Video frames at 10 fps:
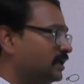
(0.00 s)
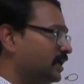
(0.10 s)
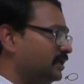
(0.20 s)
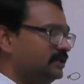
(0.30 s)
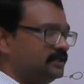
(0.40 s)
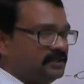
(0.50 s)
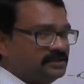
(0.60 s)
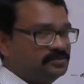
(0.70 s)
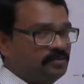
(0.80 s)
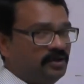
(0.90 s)
any
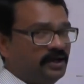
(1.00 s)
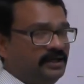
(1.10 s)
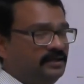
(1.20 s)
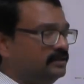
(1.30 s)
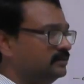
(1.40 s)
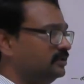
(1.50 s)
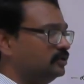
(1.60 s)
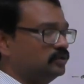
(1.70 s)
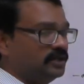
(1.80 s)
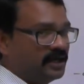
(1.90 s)
test point
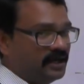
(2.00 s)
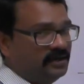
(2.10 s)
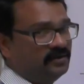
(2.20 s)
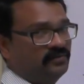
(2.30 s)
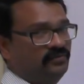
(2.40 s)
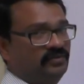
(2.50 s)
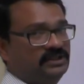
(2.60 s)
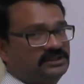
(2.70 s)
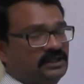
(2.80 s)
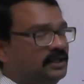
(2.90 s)
to the right of
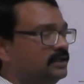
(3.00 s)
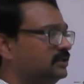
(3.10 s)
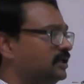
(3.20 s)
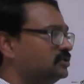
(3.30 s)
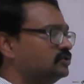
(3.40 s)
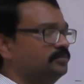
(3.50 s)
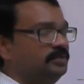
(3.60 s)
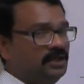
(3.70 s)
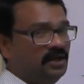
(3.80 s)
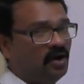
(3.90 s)
which there should
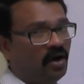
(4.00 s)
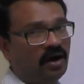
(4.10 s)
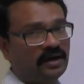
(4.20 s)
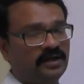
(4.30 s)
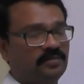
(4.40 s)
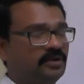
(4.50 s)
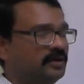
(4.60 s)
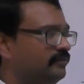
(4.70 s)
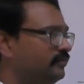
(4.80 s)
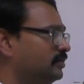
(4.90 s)
be odd number
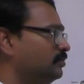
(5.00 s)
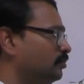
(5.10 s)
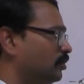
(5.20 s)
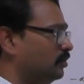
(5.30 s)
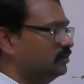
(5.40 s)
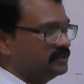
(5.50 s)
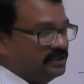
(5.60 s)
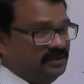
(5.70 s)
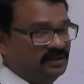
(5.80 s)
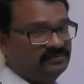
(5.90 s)
of poles
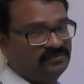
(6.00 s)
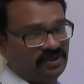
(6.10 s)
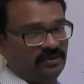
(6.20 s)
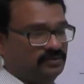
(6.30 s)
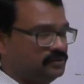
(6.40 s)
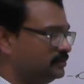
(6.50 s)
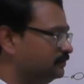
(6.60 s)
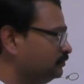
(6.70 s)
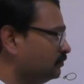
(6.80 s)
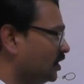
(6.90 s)
and zeros,
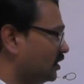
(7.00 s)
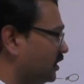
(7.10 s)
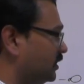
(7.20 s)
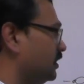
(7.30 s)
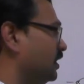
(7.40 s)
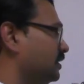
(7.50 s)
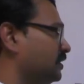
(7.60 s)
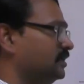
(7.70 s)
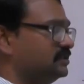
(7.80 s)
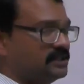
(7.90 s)
right? And
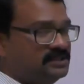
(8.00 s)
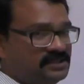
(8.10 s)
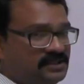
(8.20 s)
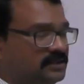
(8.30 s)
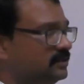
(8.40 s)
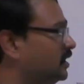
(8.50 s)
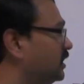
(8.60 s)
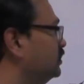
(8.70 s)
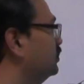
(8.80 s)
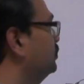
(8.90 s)
that is considered,
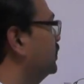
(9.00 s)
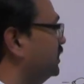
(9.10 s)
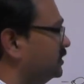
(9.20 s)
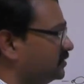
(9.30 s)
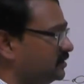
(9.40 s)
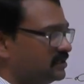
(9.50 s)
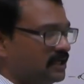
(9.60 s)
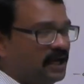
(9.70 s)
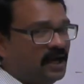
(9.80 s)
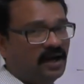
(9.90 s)
and you will be getting this
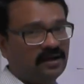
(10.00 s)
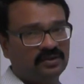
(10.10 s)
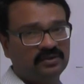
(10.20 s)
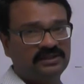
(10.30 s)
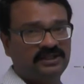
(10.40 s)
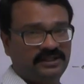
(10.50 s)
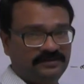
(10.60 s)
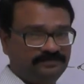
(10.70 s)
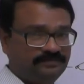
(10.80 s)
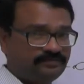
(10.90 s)
rule
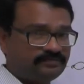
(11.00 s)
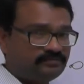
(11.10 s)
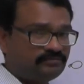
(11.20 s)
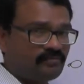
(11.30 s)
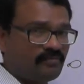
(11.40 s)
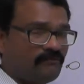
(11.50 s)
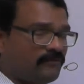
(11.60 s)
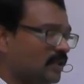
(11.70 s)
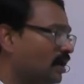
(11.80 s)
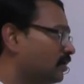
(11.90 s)
3.
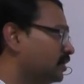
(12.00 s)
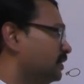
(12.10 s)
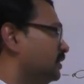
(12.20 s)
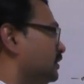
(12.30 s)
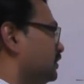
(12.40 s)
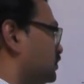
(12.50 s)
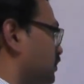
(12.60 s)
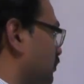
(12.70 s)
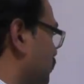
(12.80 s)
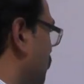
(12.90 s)
Okay,
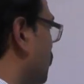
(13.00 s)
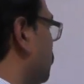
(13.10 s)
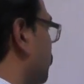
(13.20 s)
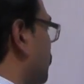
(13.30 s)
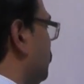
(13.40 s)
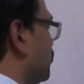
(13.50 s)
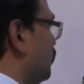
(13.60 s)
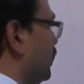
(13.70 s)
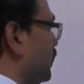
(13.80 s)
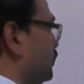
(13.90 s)
so we will be
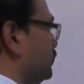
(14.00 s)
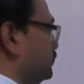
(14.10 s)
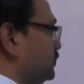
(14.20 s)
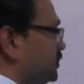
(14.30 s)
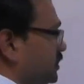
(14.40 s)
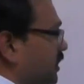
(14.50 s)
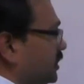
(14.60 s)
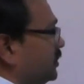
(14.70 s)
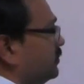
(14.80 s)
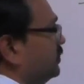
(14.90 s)
going and
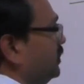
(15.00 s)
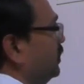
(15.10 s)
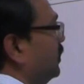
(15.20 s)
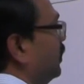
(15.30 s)
saying into the